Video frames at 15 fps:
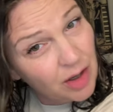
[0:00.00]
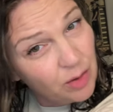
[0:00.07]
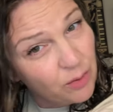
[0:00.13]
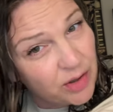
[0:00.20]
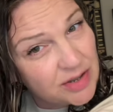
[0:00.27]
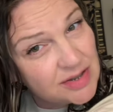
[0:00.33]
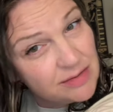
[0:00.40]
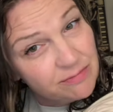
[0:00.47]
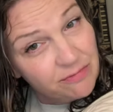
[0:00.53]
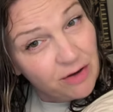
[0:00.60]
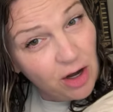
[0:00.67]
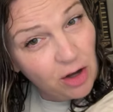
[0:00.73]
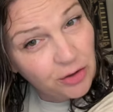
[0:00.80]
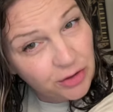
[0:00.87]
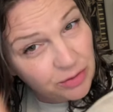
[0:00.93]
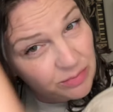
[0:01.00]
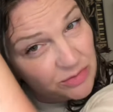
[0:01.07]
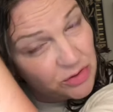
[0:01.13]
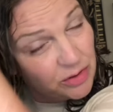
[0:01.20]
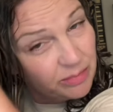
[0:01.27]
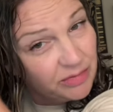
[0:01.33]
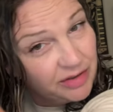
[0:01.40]
want some volume,
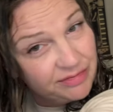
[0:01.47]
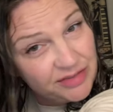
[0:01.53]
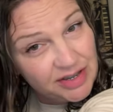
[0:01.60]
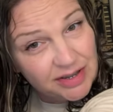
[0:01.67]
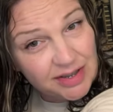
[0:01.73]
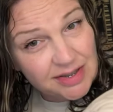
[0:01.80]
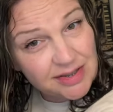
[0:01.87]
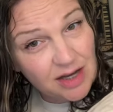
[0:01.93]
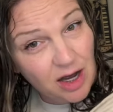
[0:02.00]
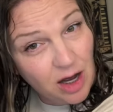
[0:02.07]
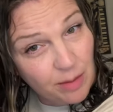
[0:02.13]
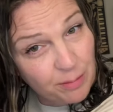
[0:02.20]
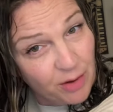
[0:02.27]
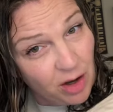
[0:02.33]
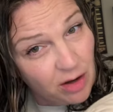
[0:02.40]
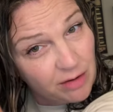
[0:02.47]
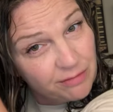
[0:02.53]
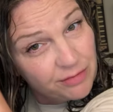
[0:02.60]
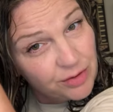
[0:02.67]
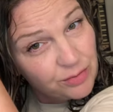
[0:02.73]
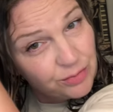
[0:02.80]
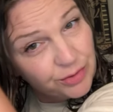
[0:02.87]
so I'm lifting this up off
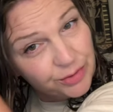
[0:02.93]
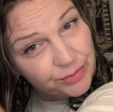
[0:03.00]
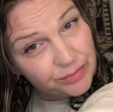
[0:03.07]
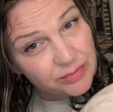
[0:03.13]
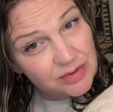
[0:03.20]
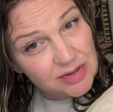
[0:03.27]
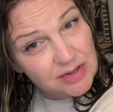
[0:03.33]
the roots.